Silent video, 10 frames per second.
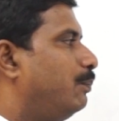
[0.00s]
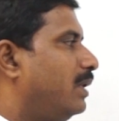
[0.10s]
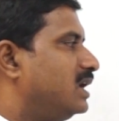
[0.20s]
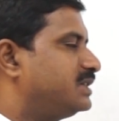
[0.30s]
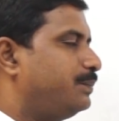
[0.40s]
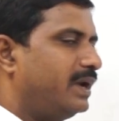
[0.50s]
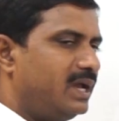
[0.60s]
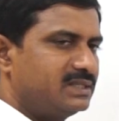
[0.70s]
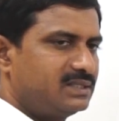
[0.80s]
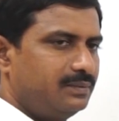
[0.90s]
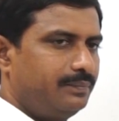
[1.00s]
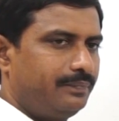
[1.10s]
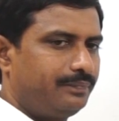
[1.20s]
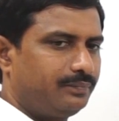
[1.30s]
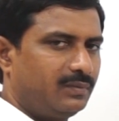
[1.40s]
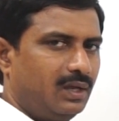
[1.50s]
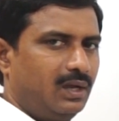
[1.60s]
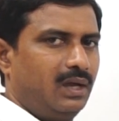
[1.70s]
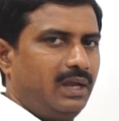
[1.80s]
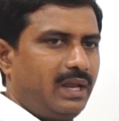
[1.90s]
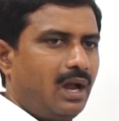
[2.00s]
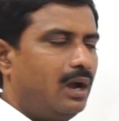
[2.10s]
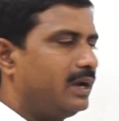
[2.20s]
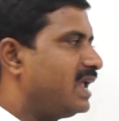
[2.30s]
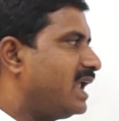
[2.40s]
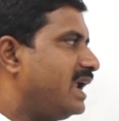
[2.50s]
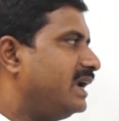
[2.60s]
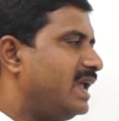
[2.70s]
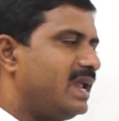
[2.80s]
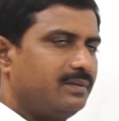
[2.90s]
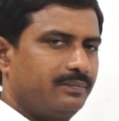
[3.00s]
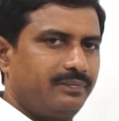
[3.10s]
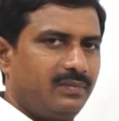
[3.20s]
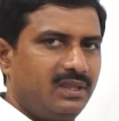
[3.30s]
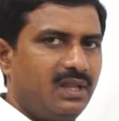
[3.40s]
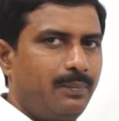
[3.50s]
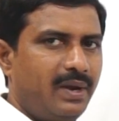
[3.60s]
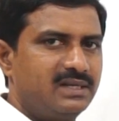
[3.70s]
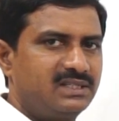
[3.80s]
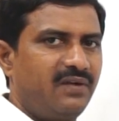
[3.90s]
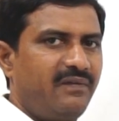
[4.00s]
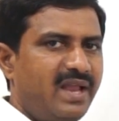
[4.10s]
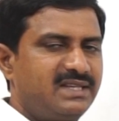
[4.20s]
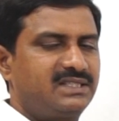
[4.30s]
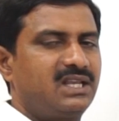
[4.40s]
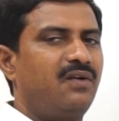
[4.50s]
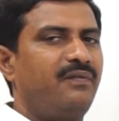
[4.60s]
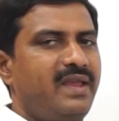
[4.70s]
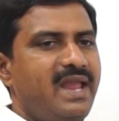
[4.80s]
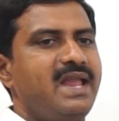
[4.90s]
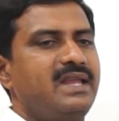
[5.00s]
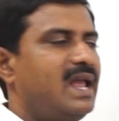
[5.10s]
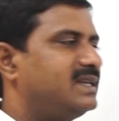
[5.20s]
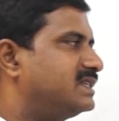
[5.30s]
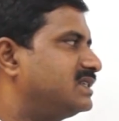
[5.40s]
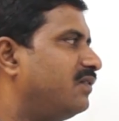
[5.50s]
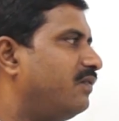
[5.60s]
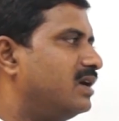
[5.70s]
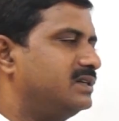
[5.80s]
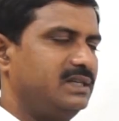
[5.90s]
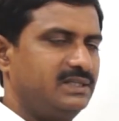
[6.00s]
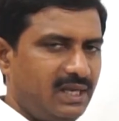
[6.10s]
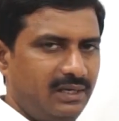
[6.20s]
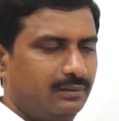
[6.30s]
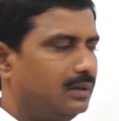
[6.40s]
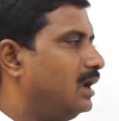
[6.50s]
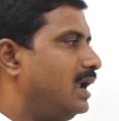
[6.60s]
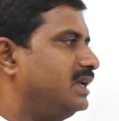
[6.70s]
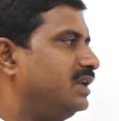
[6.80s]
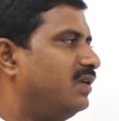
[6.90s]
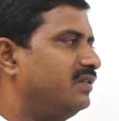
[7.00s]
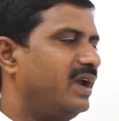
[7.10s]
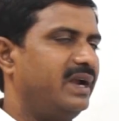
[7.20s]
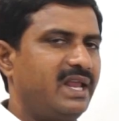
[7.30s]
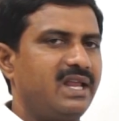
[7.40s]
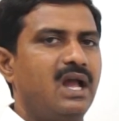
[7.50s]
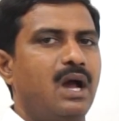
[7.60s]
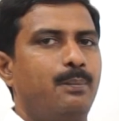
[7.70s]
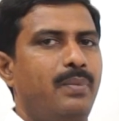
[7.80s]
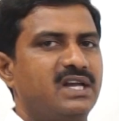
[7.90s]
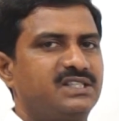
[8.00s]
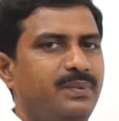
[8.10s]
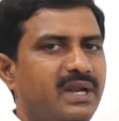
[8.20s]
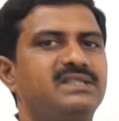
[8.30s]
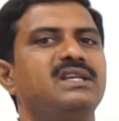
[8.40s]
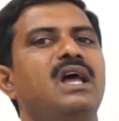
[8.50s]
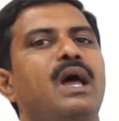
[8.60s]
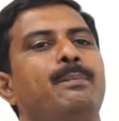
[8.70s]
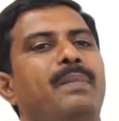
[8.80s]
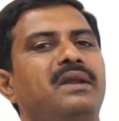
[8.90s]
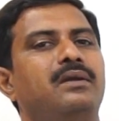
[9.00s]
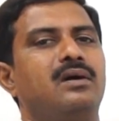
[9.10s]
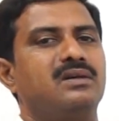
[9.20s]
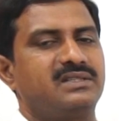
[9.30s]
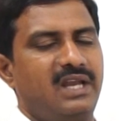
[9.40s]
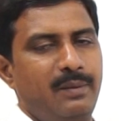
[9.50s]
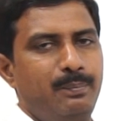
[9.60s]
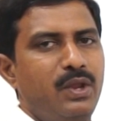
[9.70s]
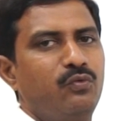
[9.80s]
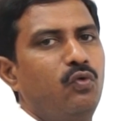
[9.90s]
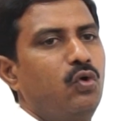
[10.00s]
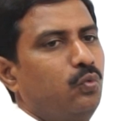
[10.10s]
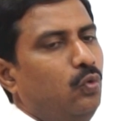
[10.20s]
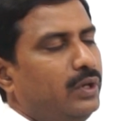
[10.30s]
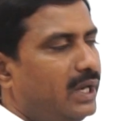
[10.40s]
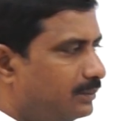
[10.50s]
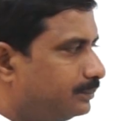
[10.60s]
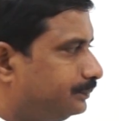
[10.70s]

Phosphorus on heating in the presence of excess of air, excess of oxygen, that is what we are getting, phosphorus pentoxide, P4O10.